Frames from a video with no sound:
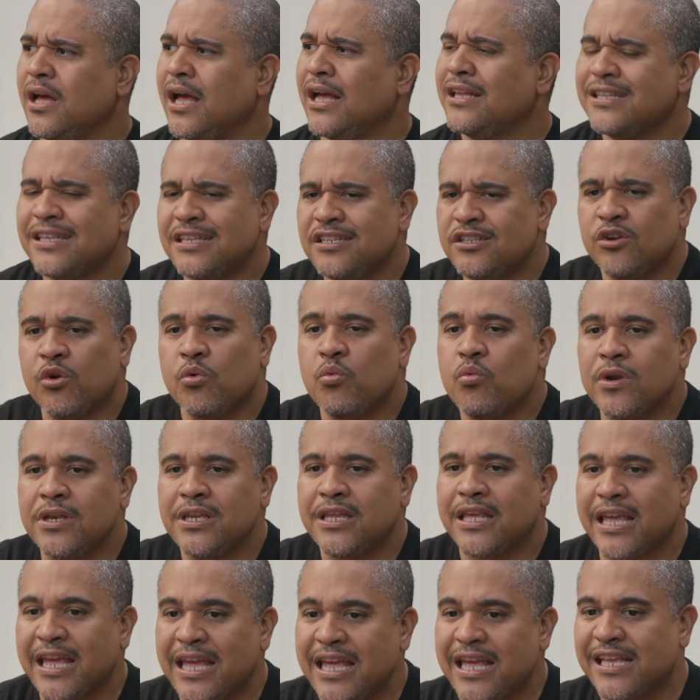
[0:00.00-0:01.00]
I said, no
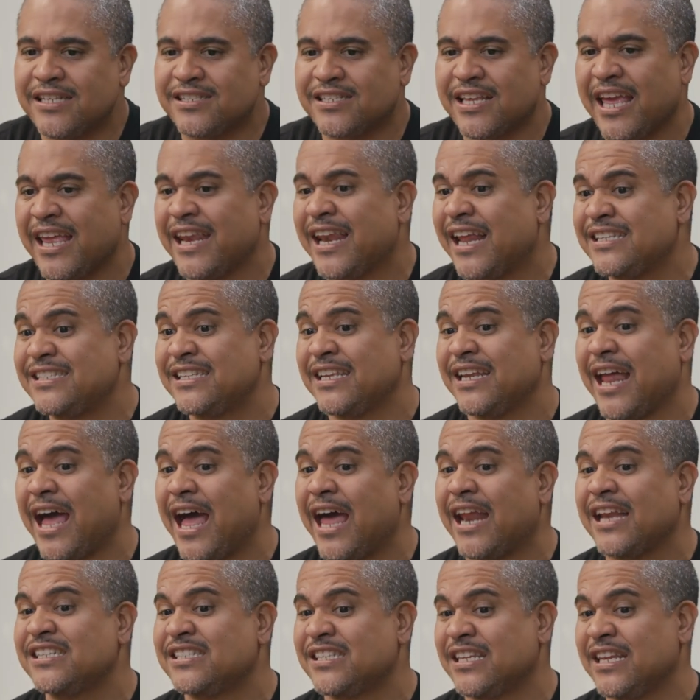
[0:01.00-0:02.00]
one cares. And I said,
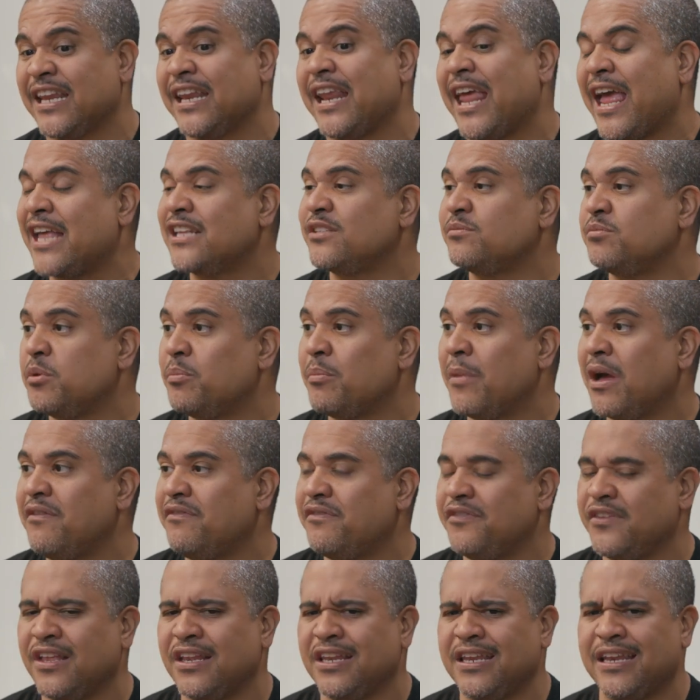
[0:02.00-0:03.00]
honestly, they asked me my
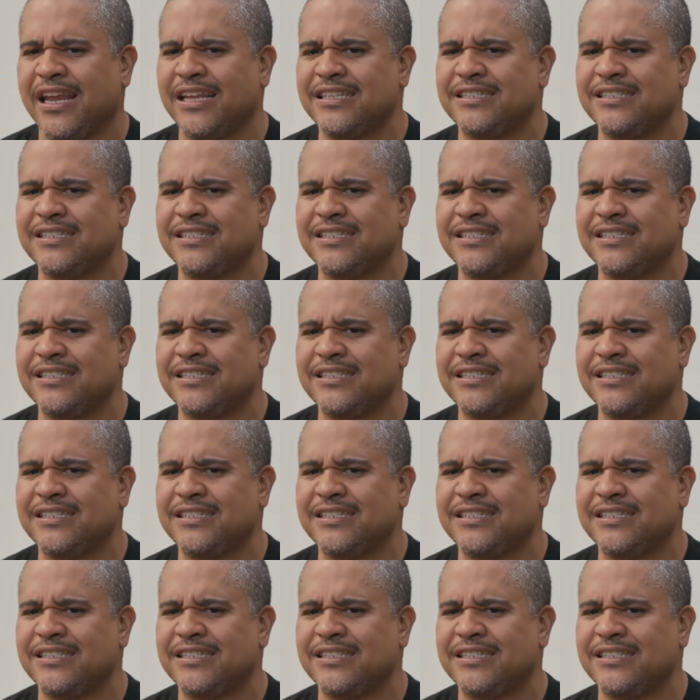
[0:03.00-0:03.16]
feeling.